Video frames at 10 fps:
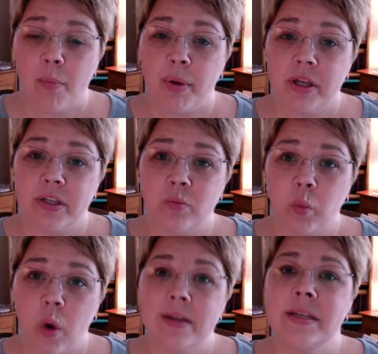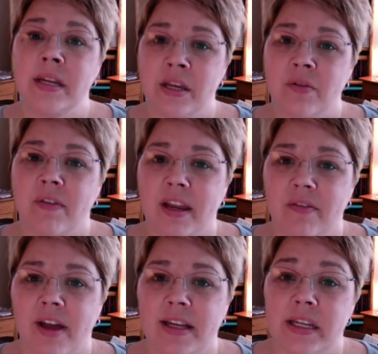but was an
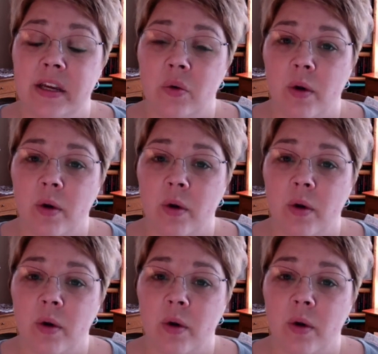innovative idea,